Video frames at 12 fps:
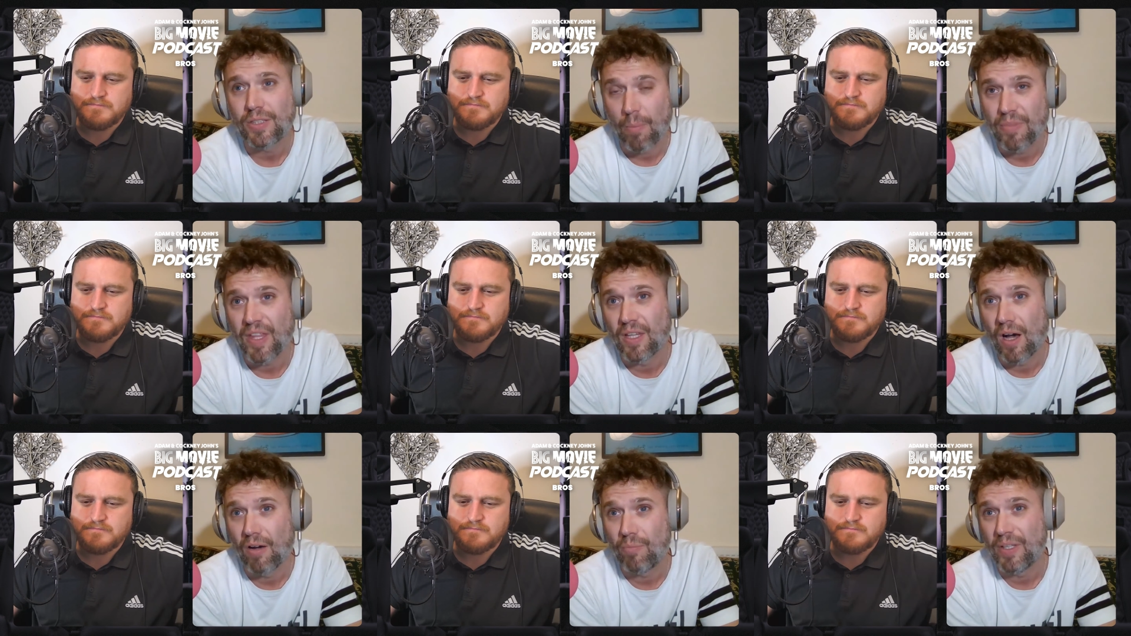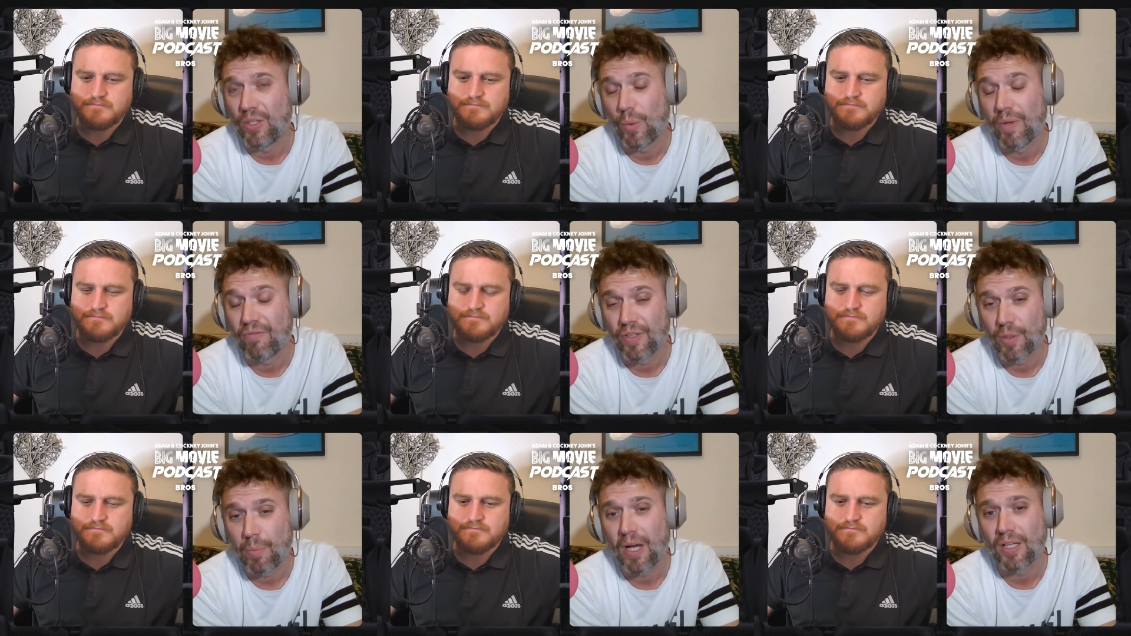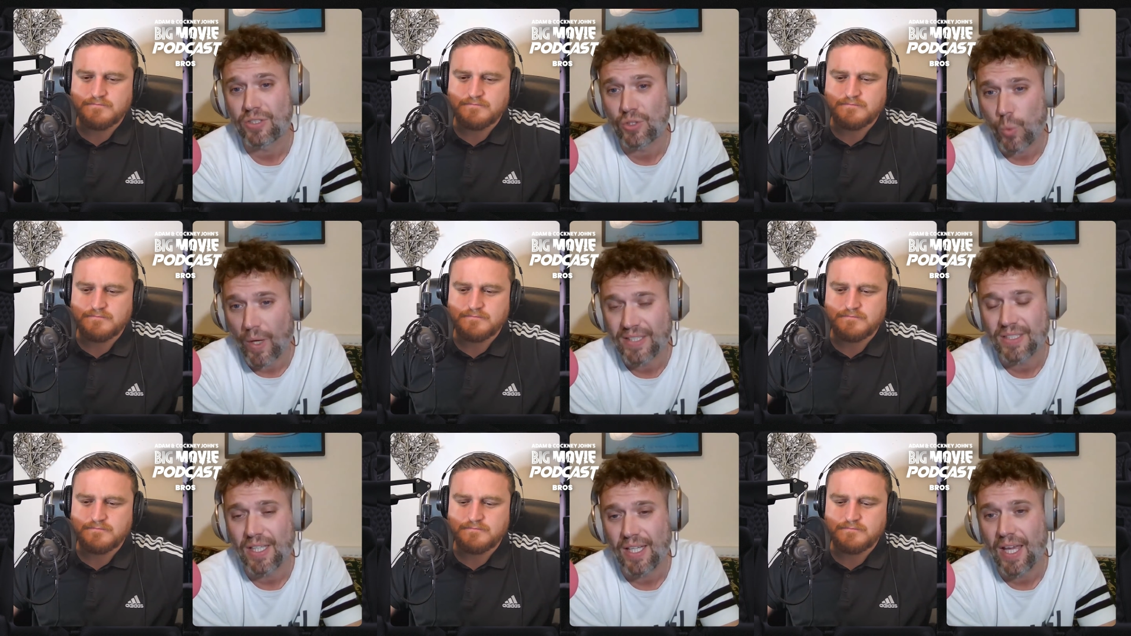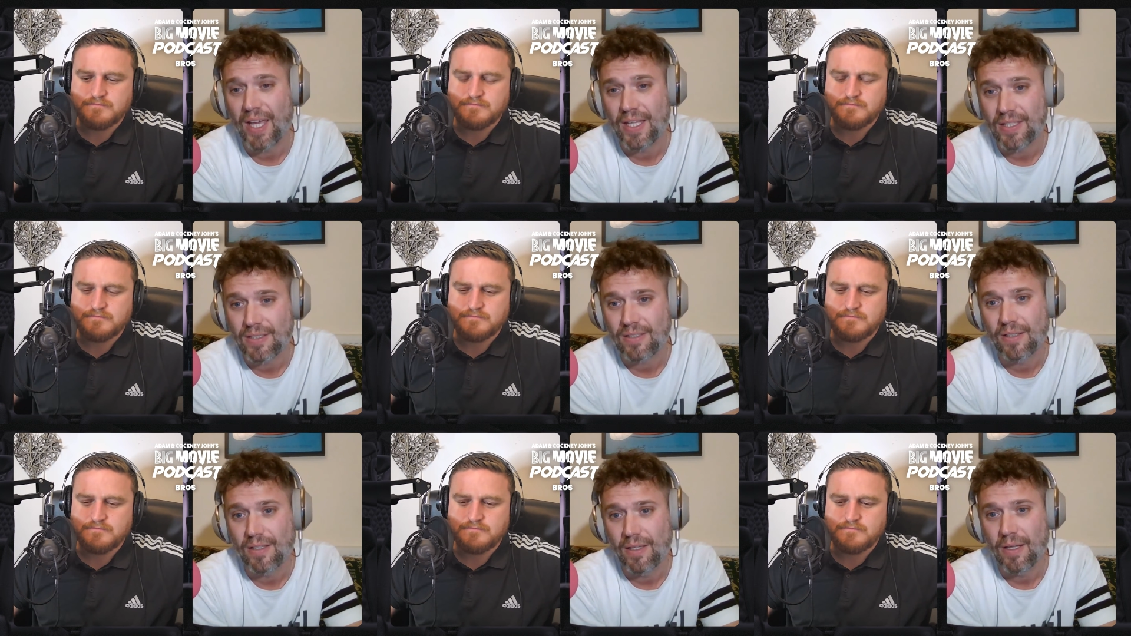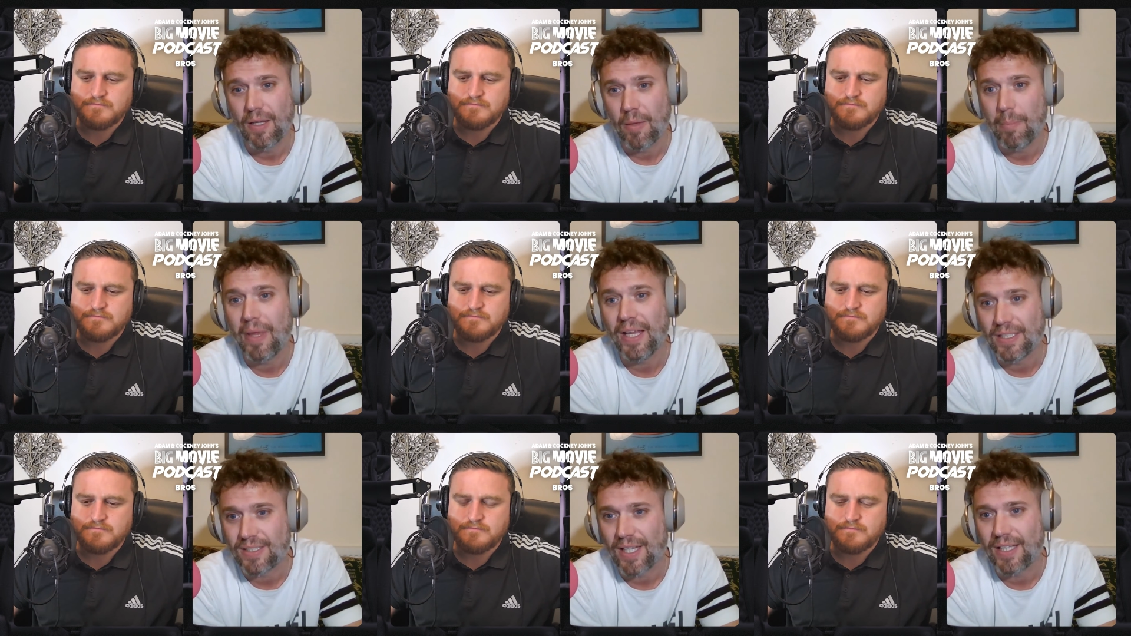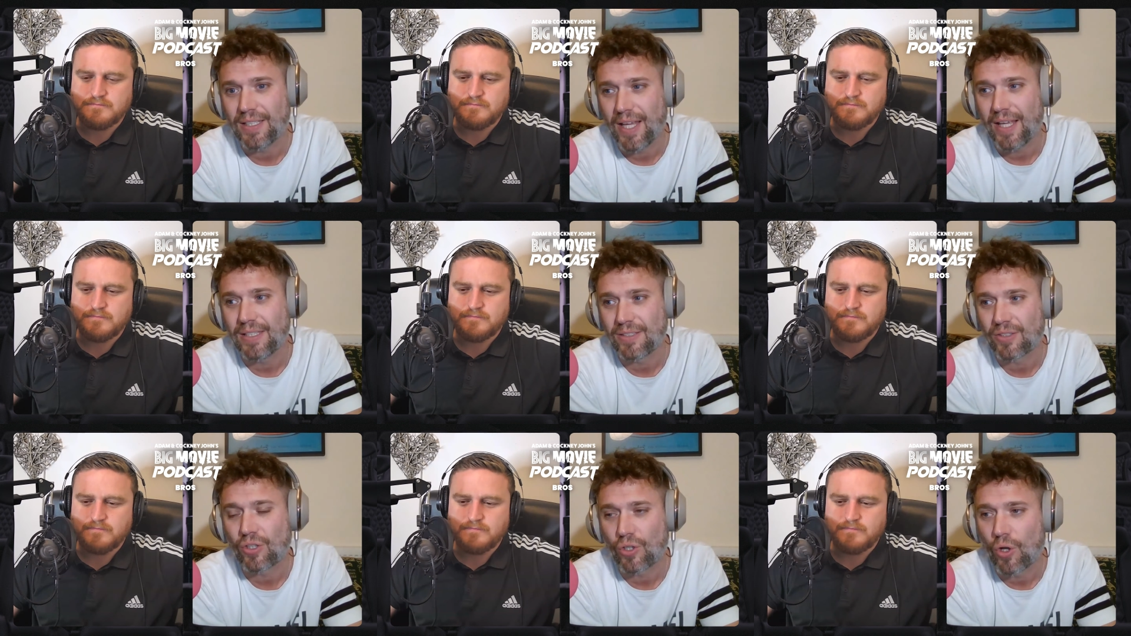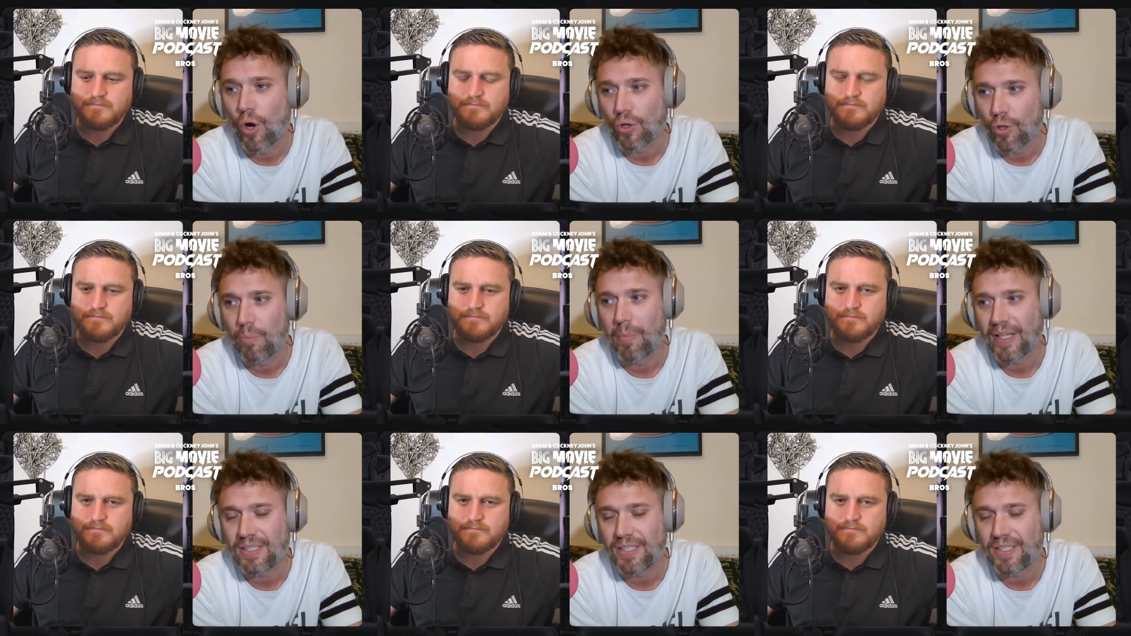Speaker 1: something that I've been doing for the past 20 years means it it's got a